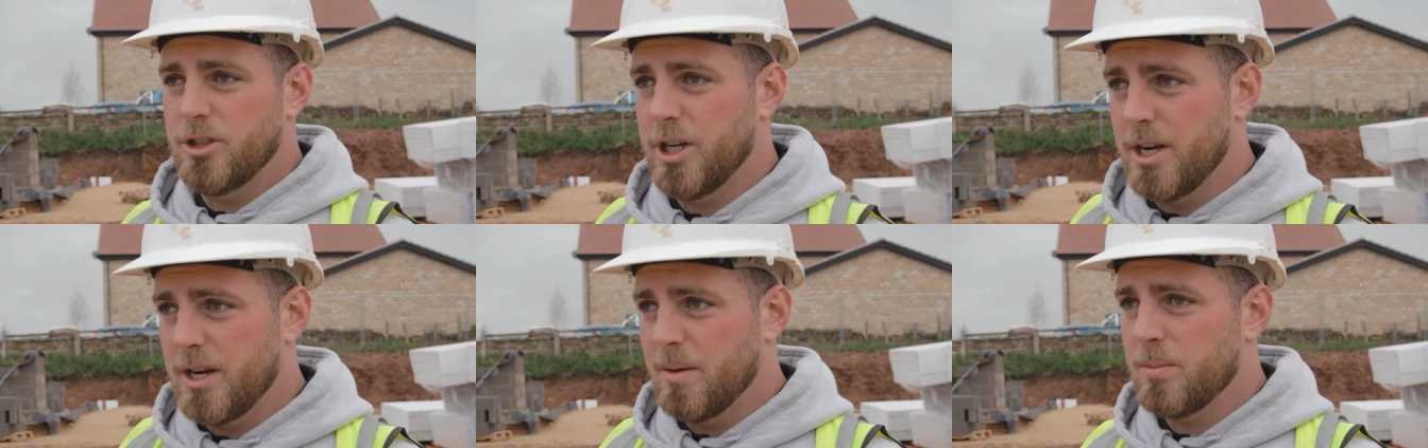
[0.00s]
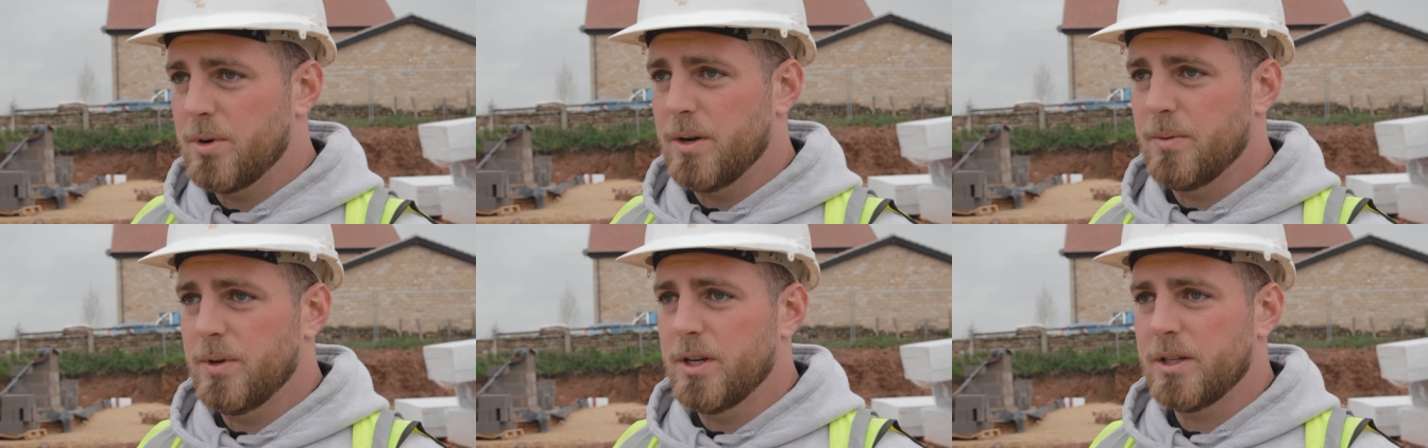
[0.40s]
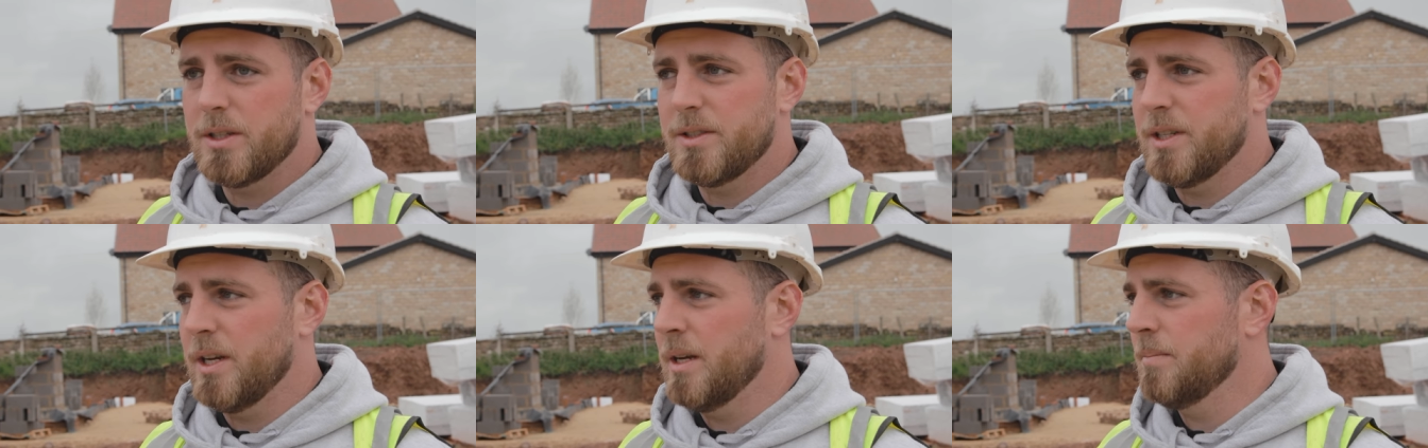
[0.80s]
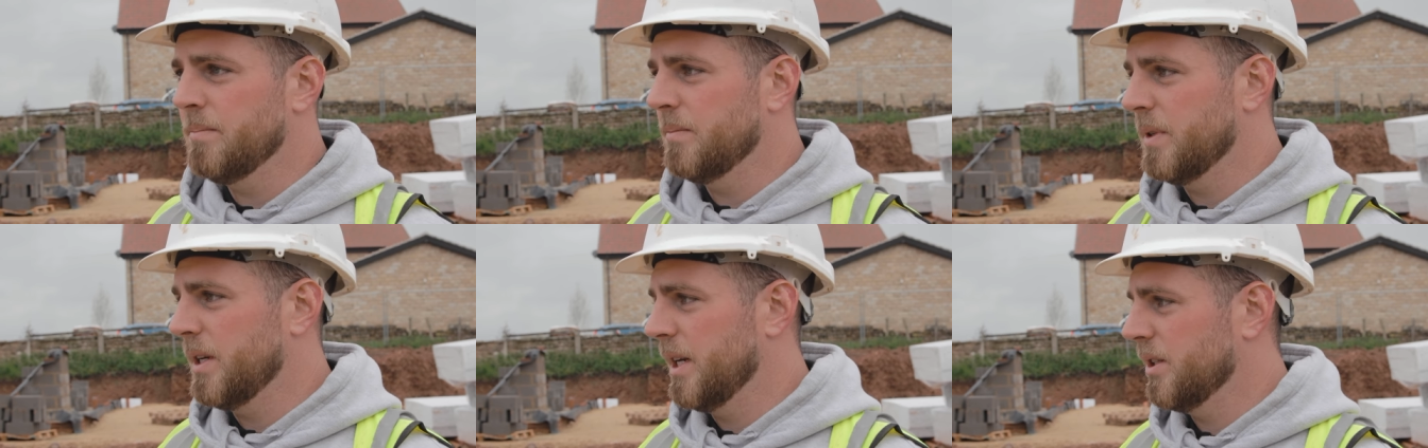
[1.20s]
JDN Brickwork
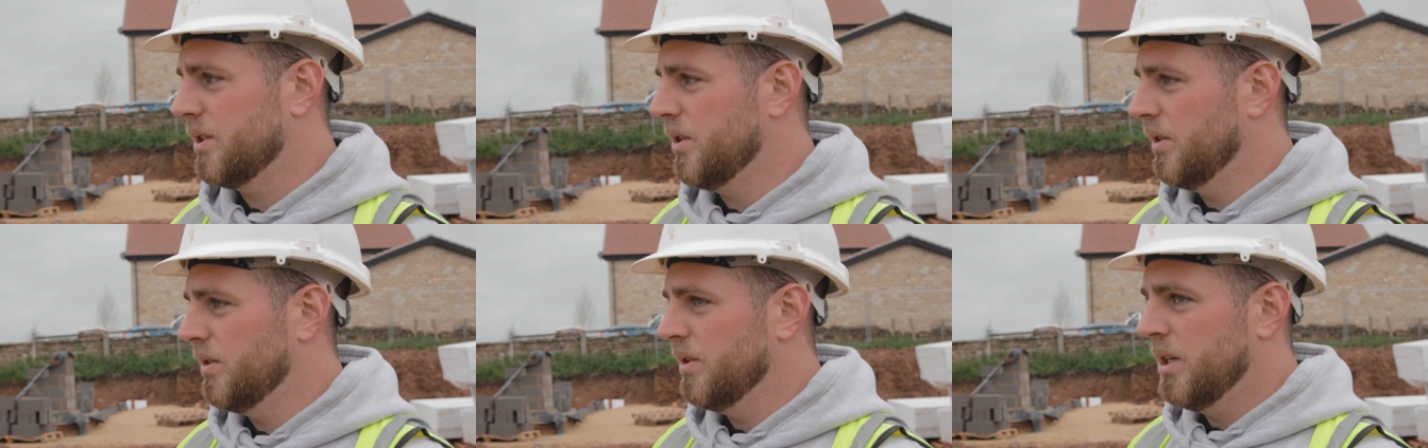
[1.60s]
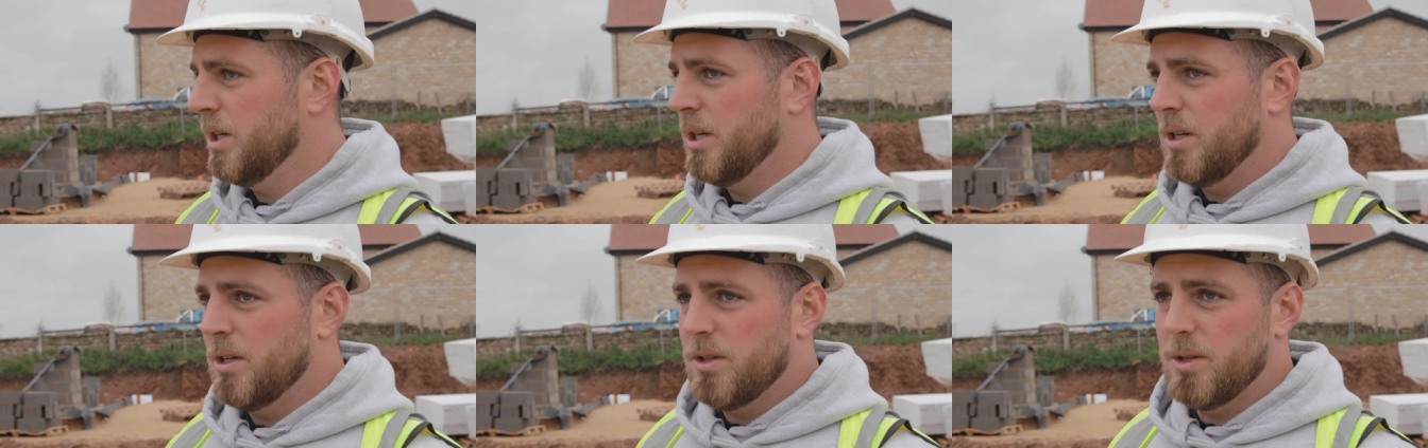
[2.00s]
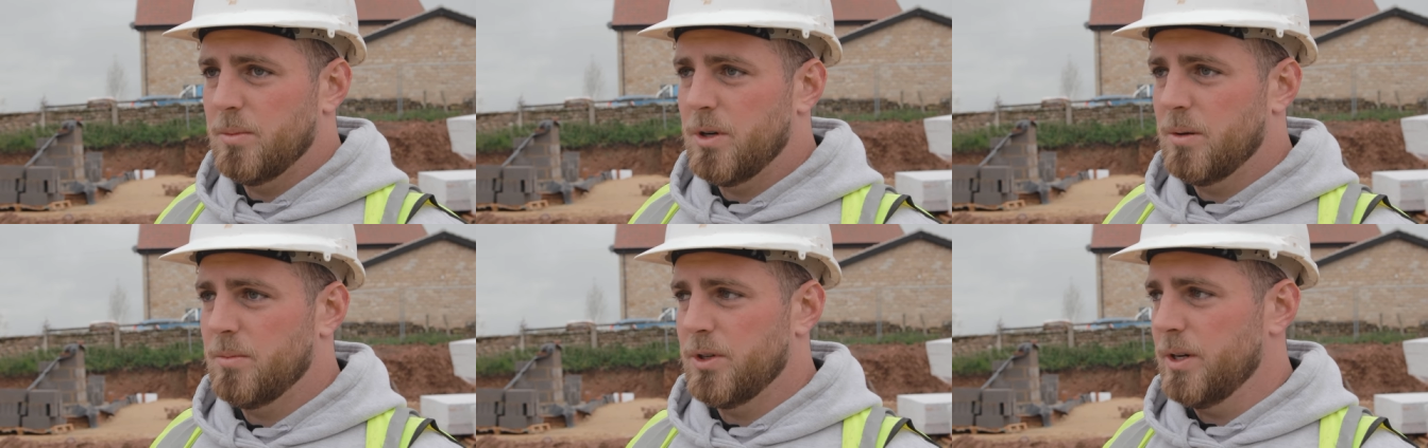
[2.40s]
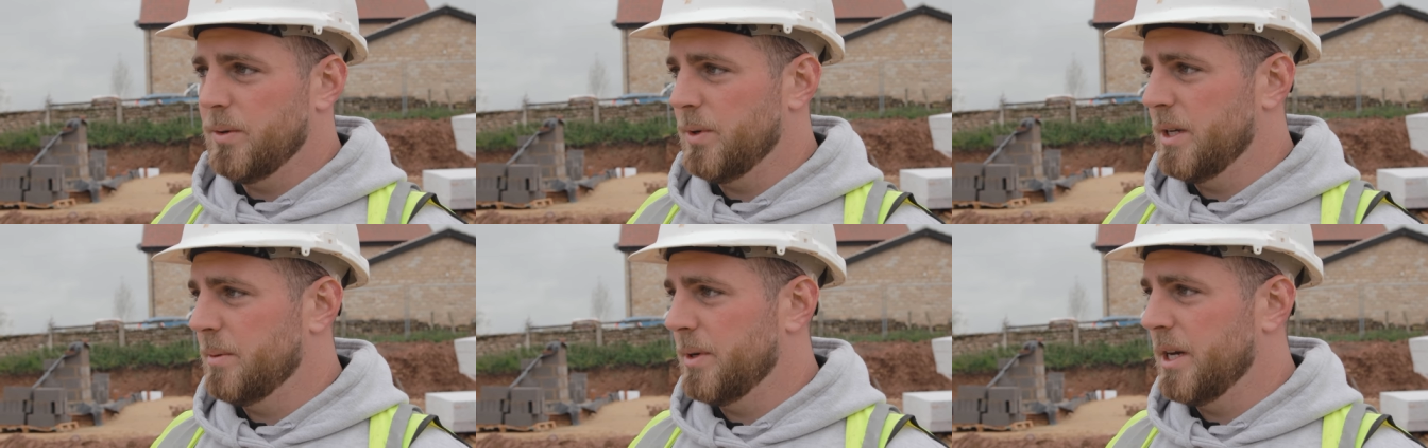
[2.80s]
team gets done, the more money
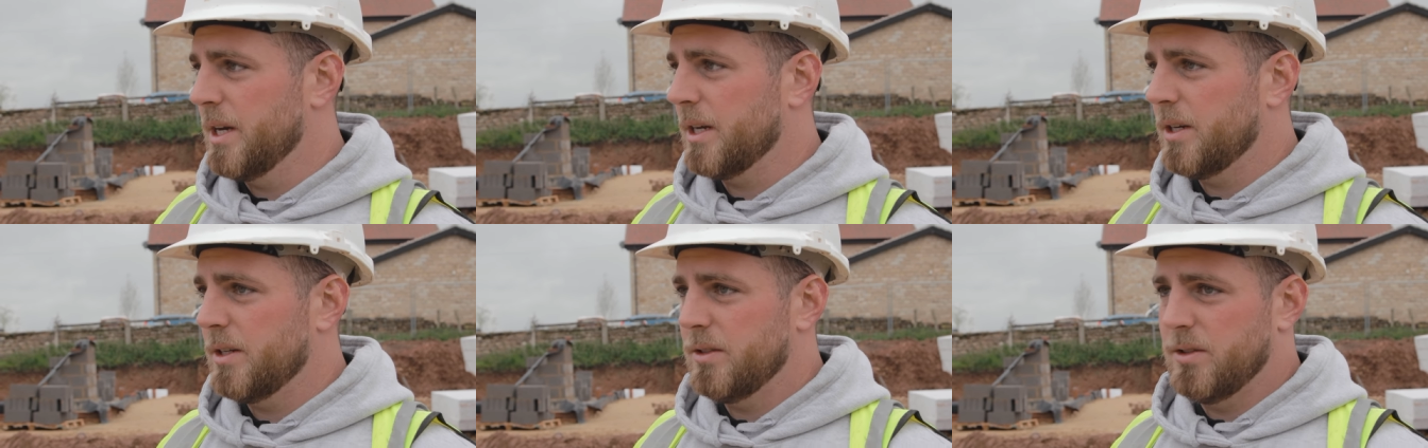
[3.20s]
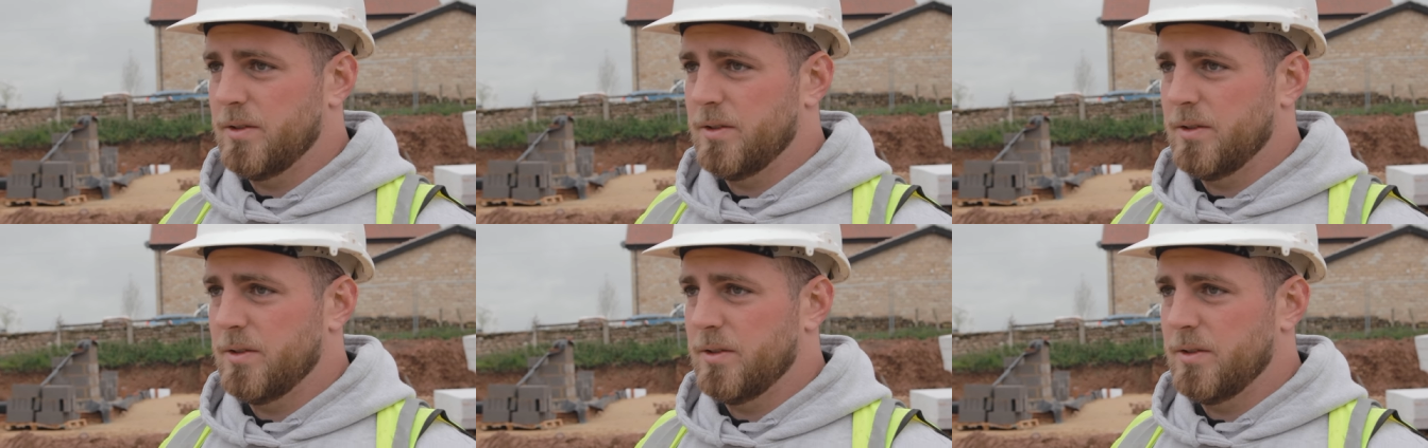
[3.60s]
we make.